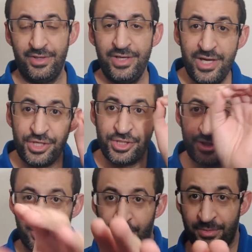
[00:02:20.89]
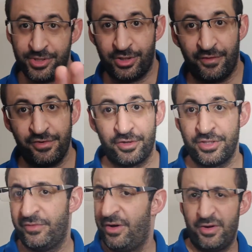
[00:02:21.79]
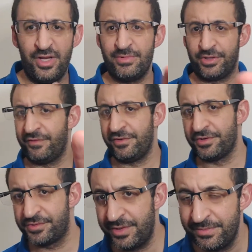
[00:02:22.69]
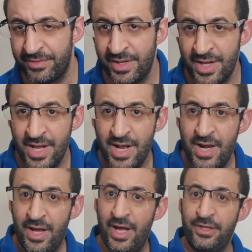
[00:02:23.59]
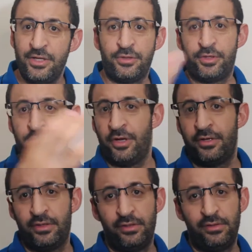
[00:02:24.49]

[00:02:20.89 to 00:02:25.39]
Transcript: Each object of your stream or element of your stream, and it return